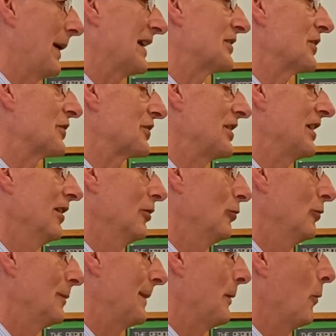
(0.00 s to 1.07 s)
Better still
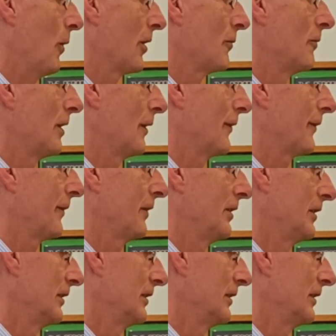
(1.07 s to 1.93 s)
would be one rough,